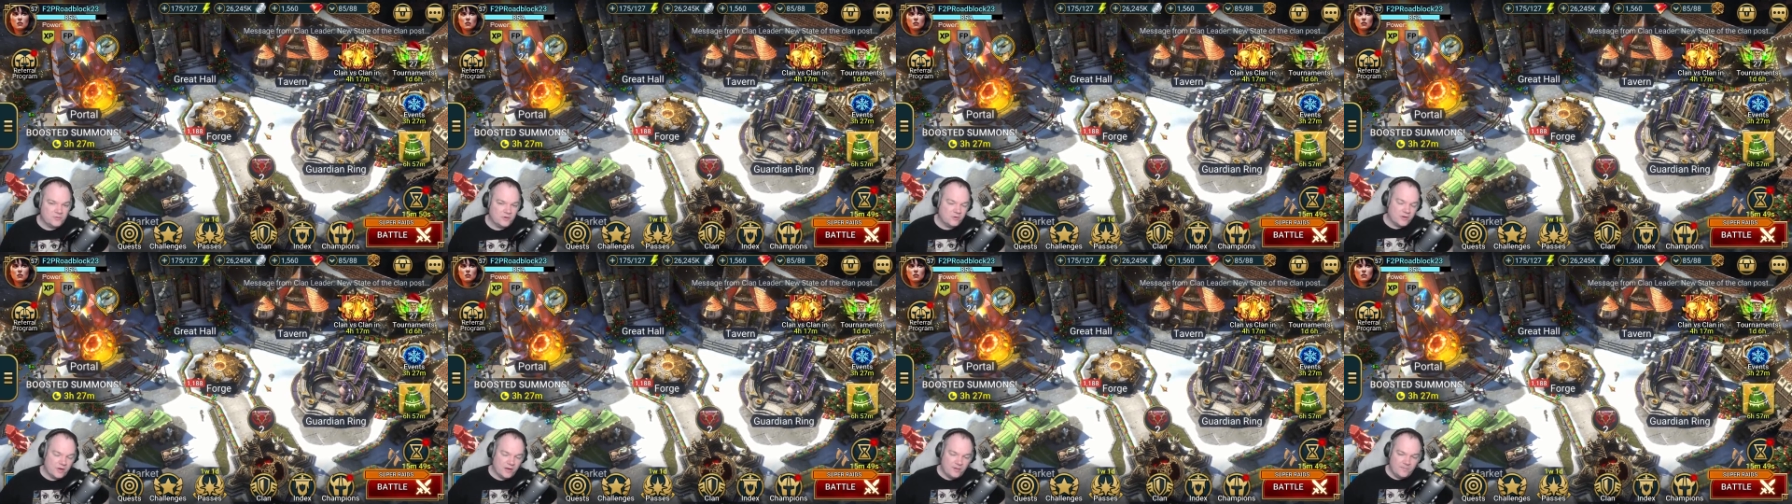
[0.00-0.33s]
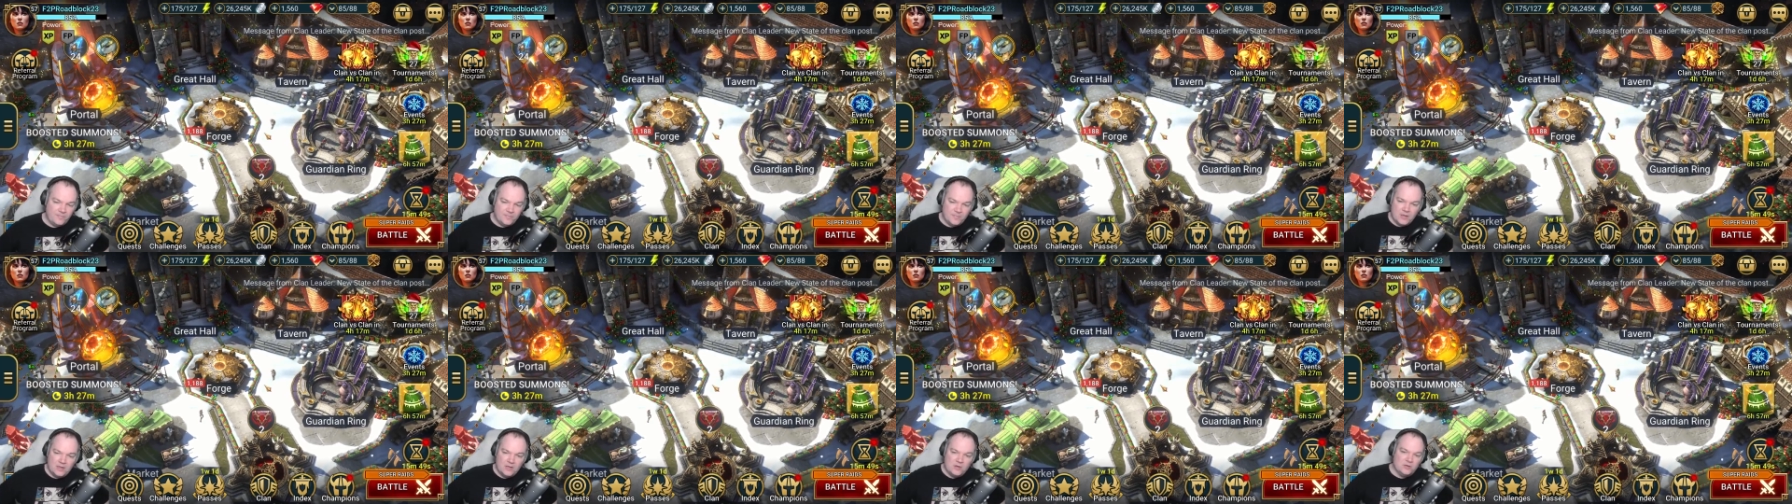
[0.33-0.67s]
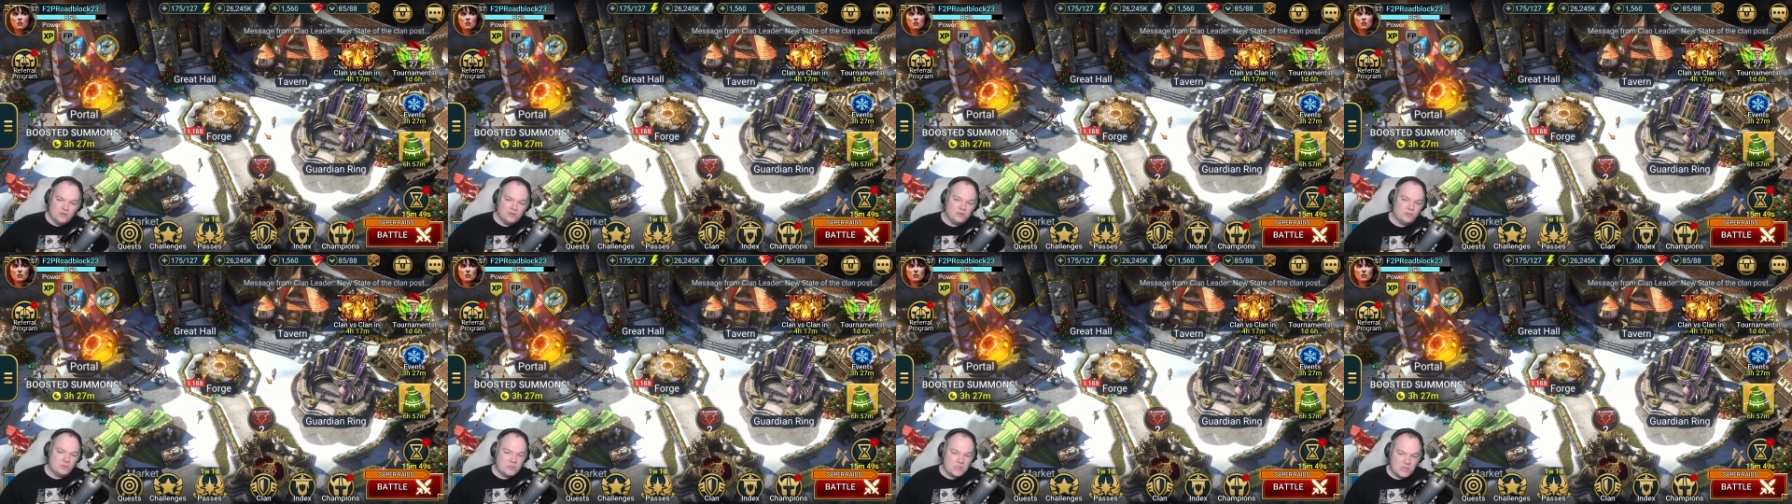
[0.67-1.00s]
Okay,
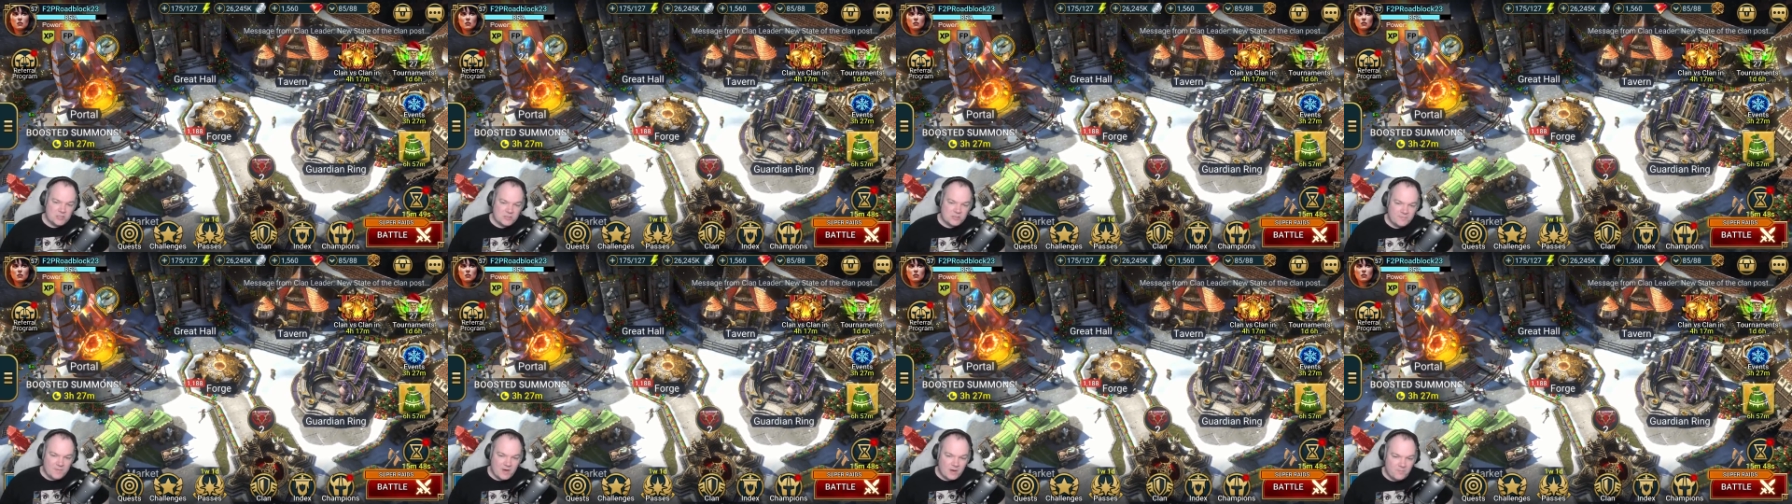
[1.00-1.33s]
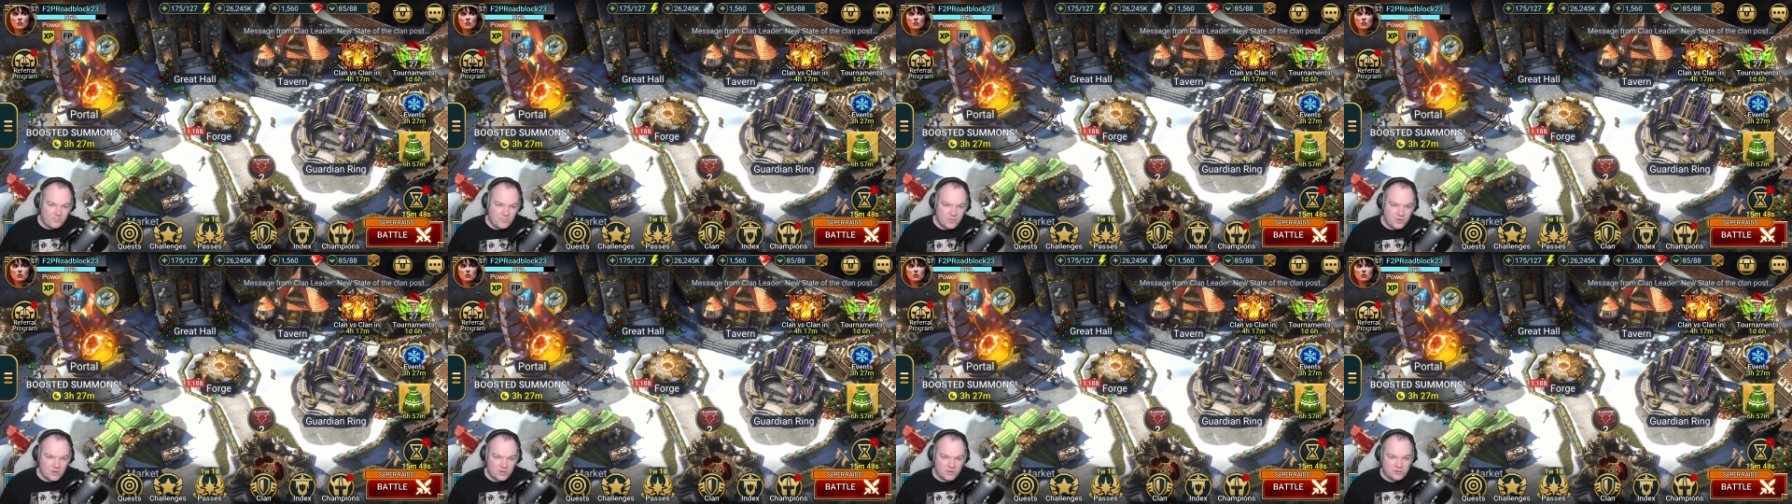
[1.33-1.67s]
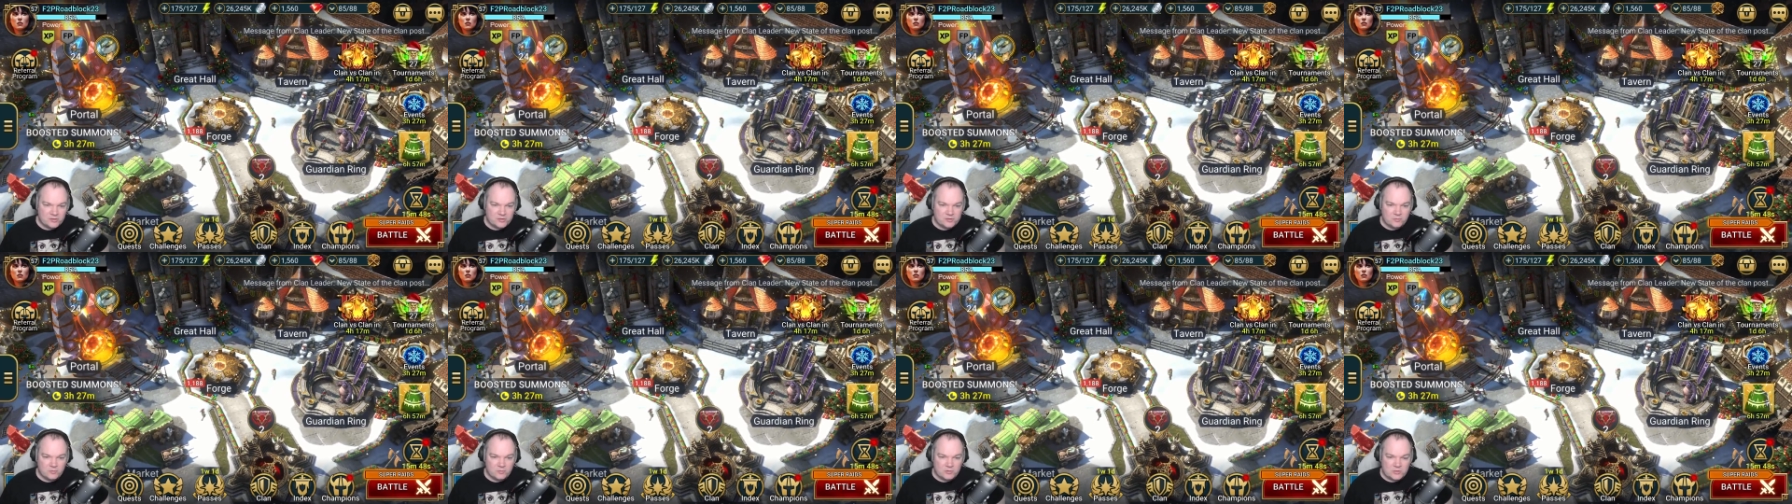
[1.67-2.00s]
so we talked about
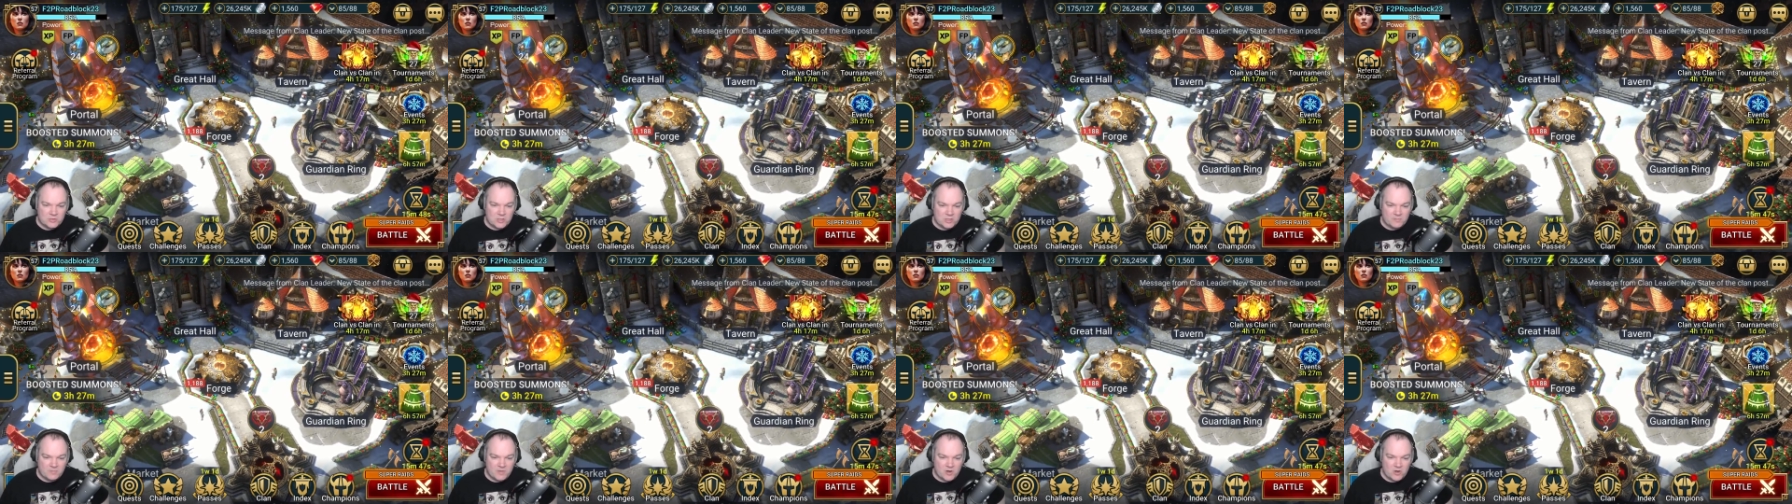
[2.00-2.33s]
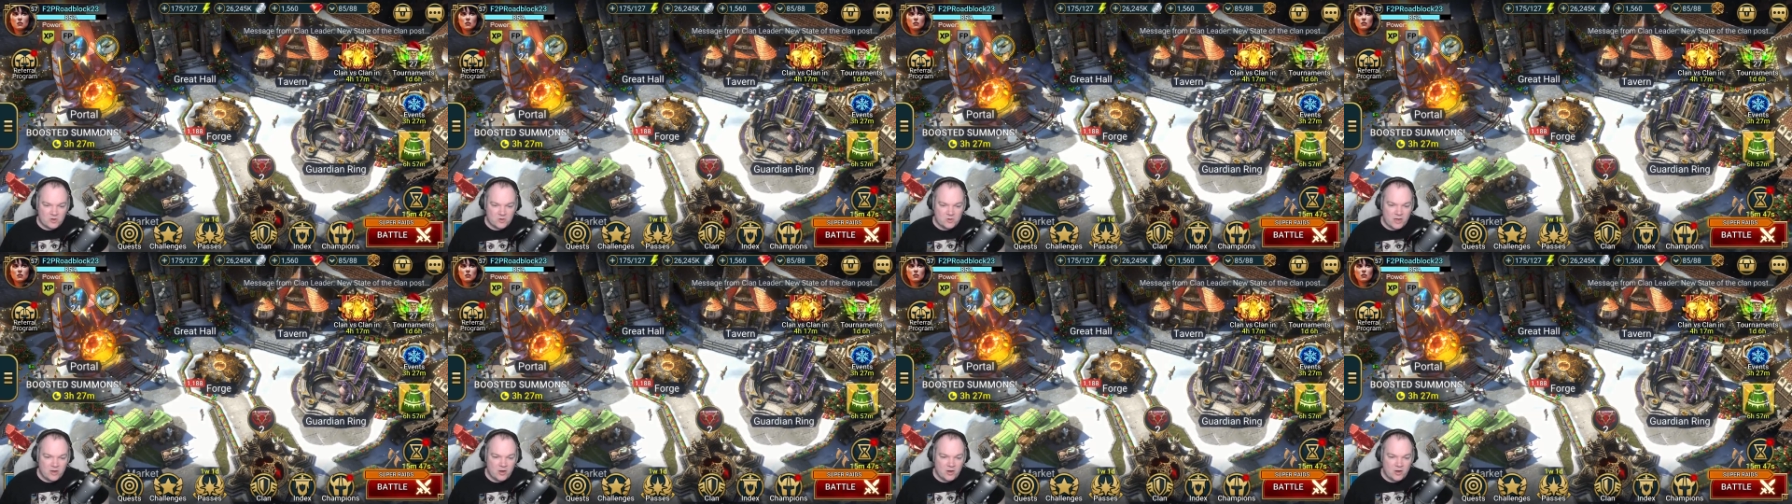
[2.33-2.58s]
books. We talked about Great